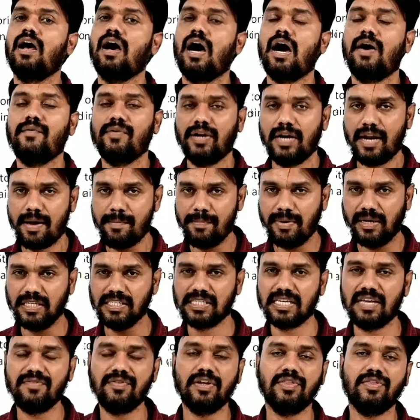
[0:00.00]
Our number
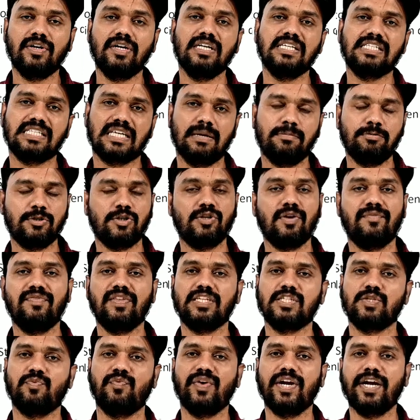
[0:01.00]
is given in the description of
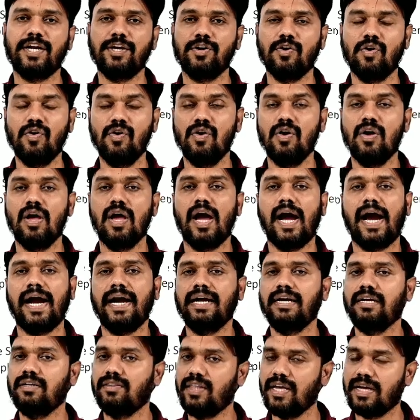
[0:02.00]
this video
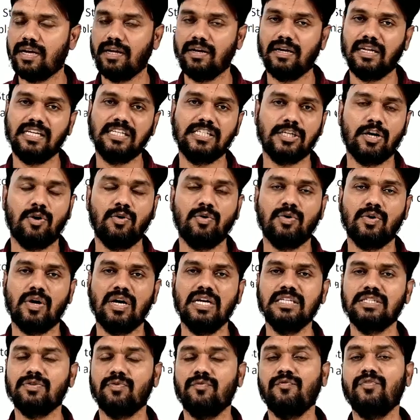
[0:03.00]
and they can reach out to us.